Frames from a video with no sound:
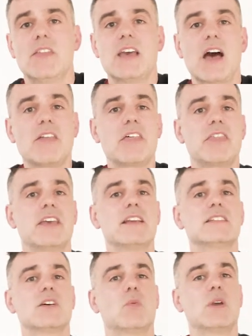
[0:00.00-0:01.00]
The other
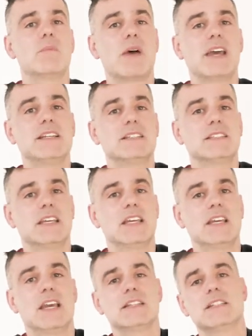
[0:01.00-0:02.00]
things that we may
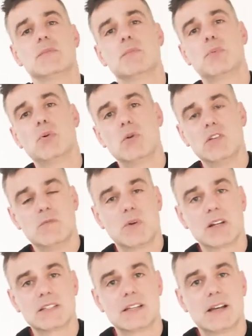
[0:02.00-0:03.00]
see is an improved
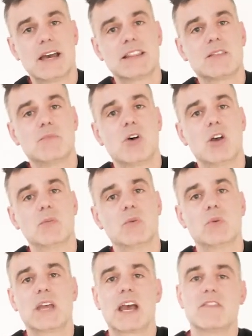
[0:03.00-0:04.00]
monitor. At the
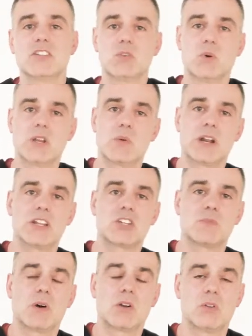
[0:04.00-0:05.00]
moment, we have the twenty-one
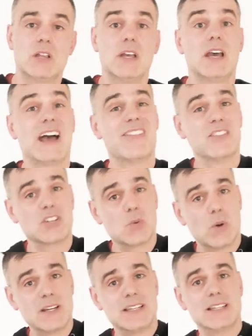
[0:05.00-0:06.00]
inch model and the
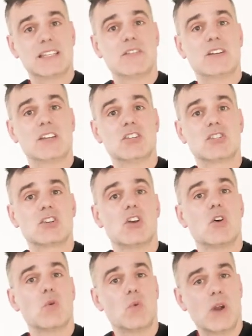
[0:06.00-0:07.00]
twenty-seven inch
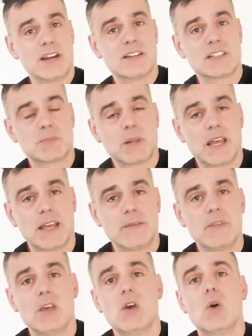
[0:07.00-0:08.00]
Retina
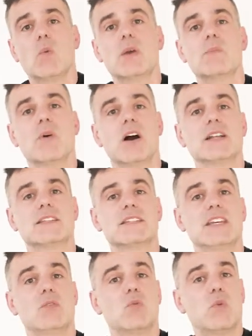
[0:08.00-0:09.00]
display. We might
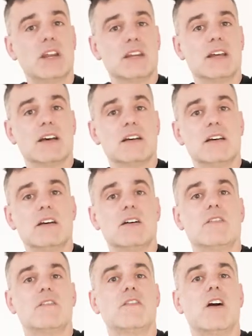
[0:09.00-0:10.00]
see Retina
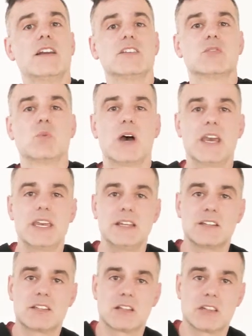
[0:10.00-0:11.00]
find its way
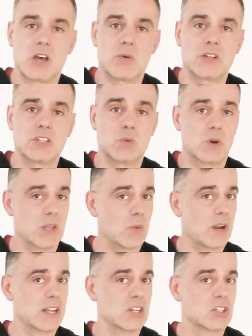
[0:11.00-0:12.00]
into the lower
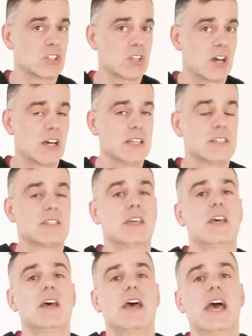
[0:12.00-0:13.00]
twenty-one inch size,
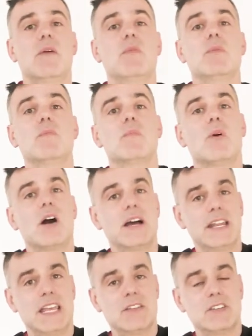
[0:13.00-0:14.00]
and we
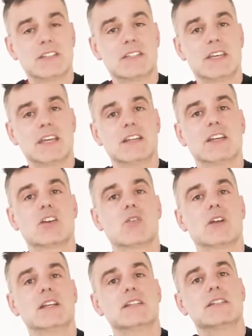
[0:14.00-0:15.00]
might even see an
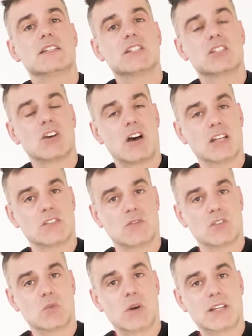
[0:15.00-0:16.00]
increase in size
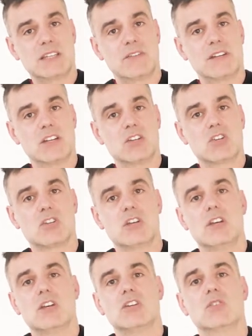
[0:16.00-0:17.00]
from twenty-seven inch
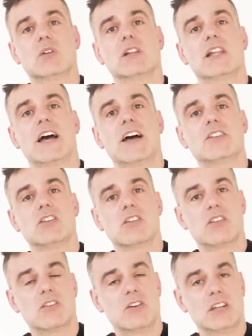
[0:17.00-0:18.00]
to a
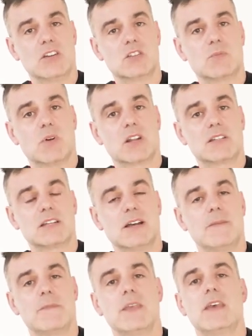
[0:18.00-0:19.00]
larger thirty inch
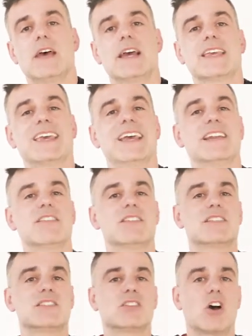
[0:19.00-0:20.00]
monitor. Again,
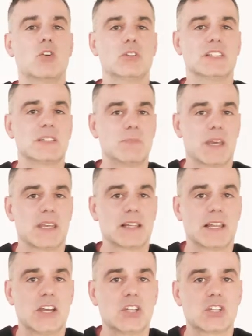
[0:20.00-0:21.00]
this is only
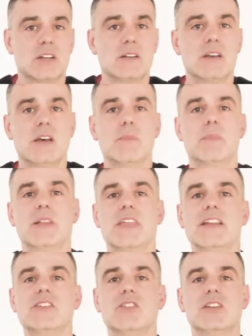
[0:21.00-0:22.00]
speculation, but
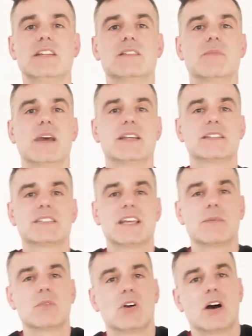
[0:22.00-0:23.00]
they do need to make
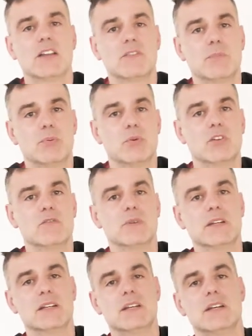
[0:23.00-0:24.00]
some kind of
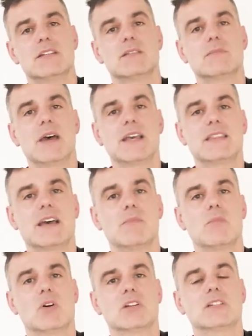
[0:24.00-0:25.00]
improvement to make that
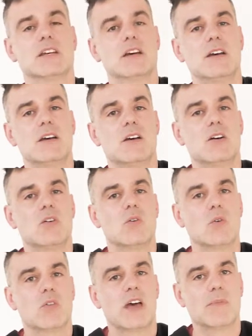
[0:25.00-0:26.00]
monitor
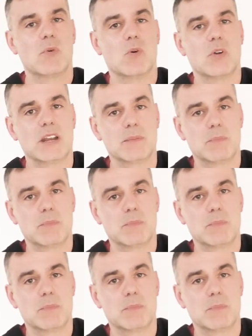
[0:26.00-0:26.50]
all that more